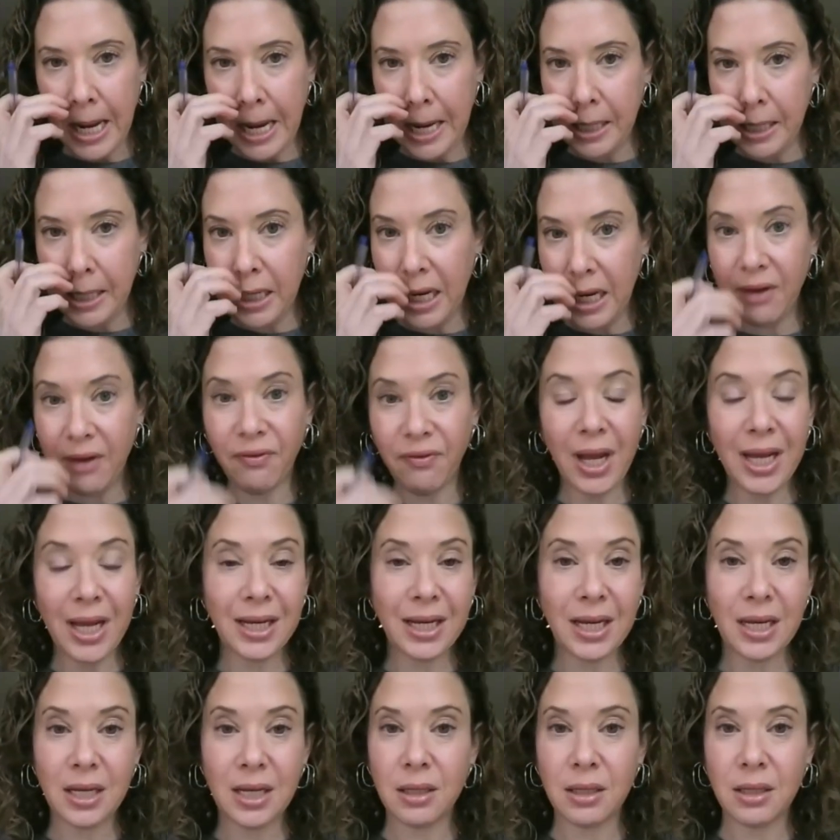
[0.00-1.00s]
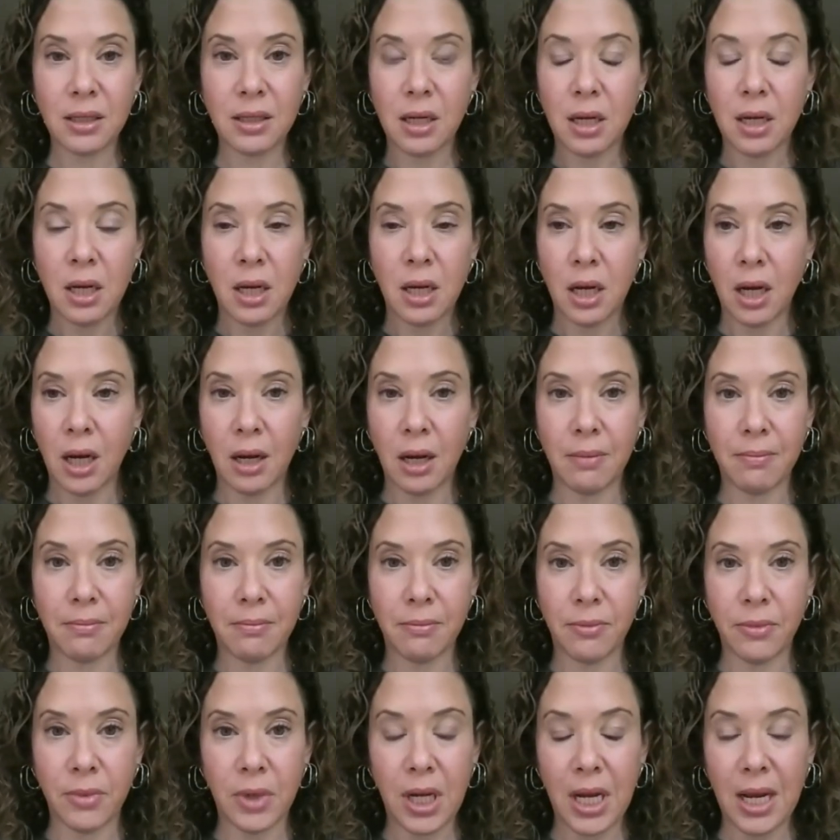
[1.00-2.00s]
And if I can
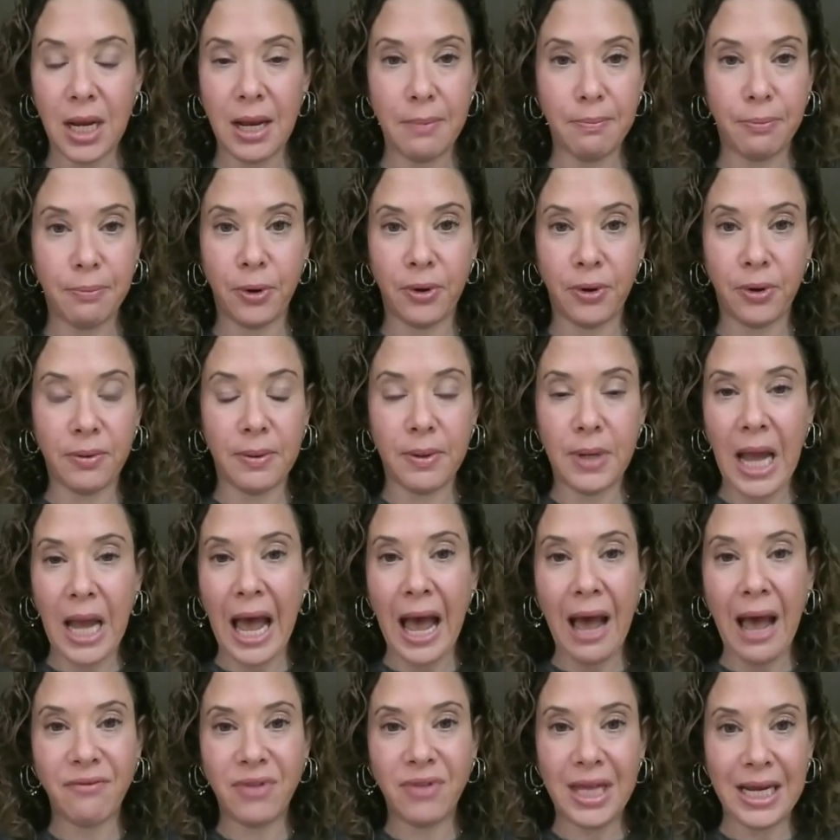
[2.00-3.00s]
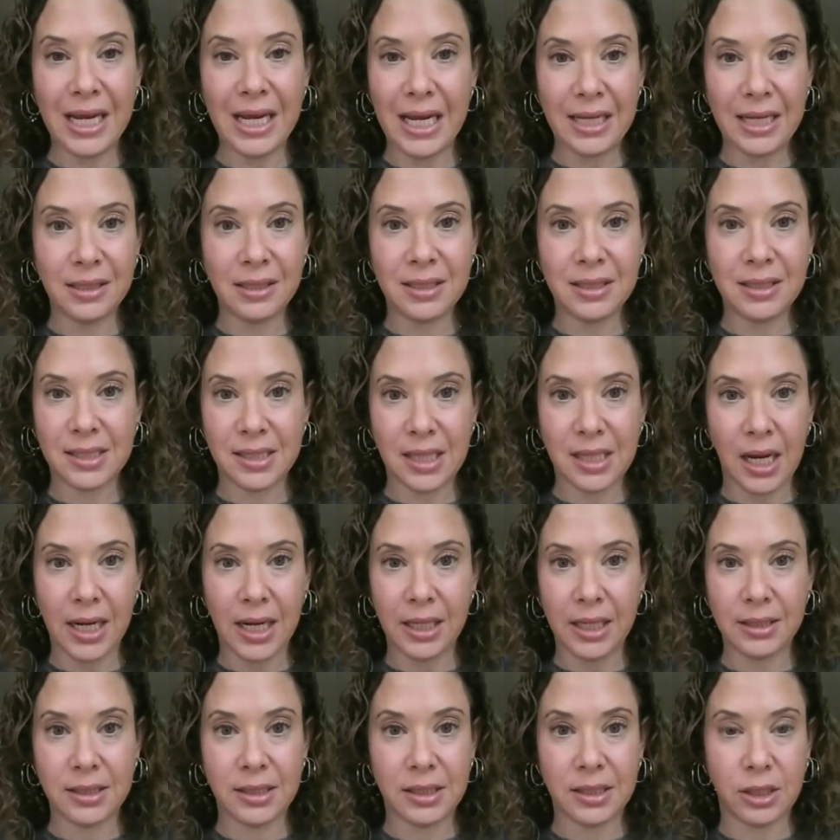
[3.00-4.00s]
have the
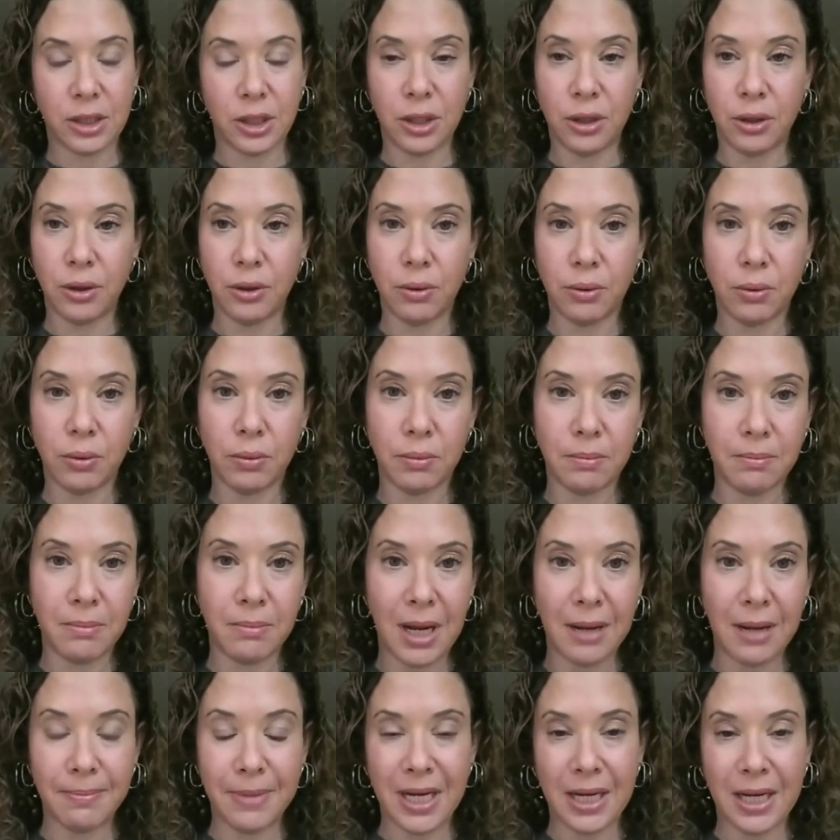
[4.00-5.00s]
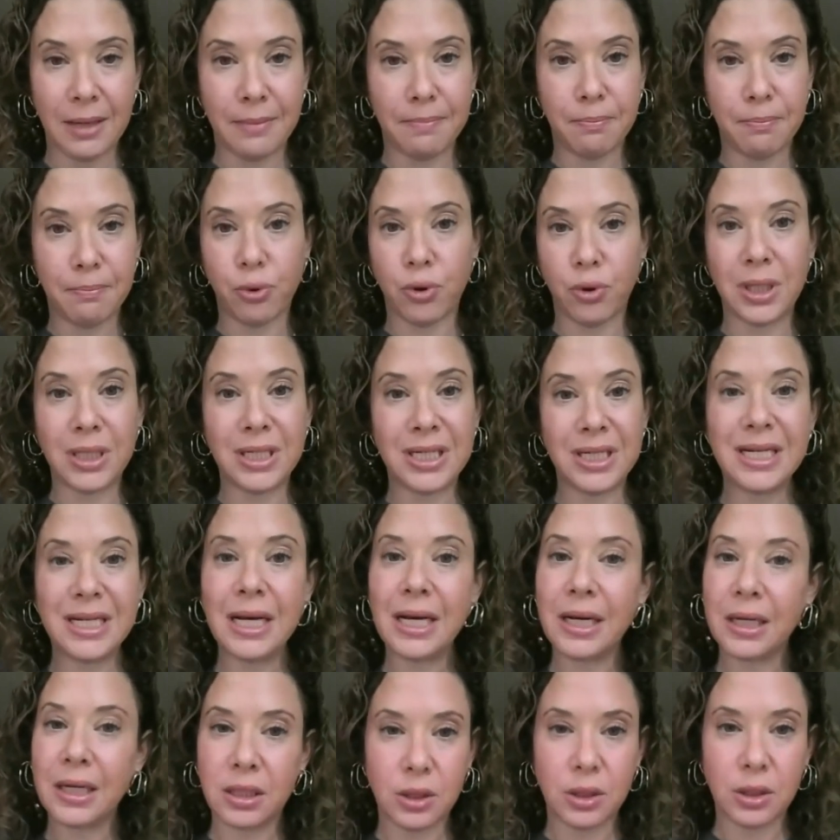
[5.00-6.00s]
insights to maybe
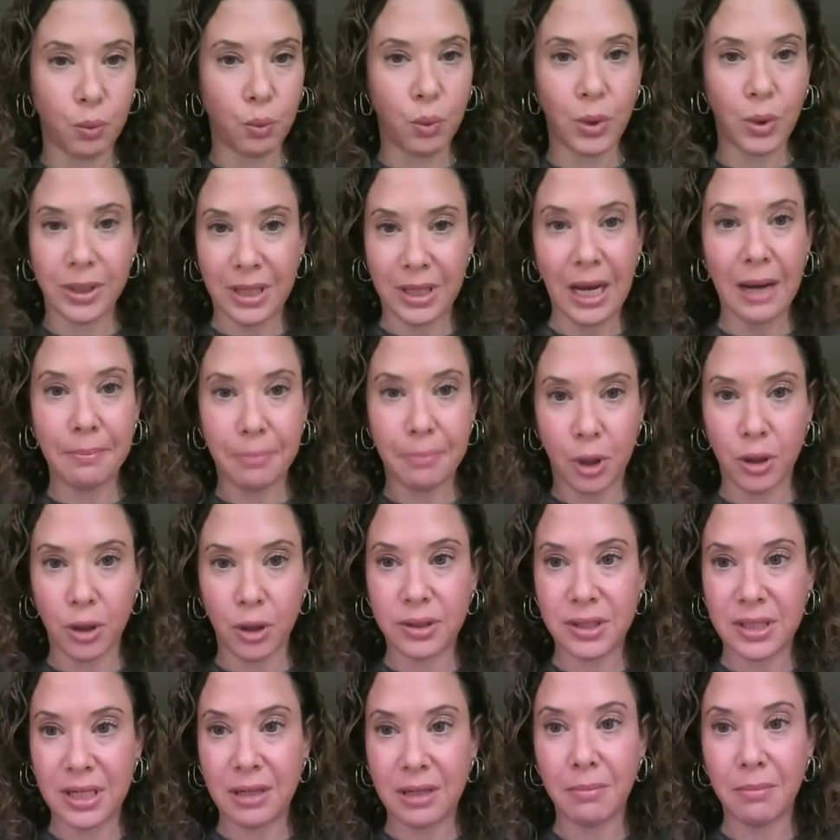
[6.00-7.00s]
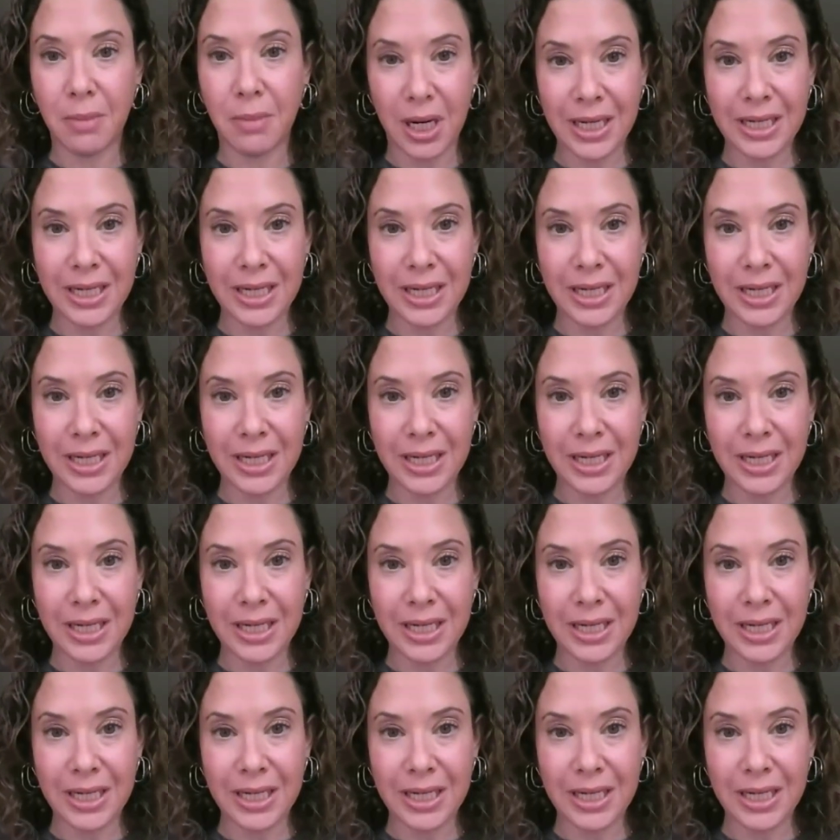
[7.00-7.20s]
predict what that person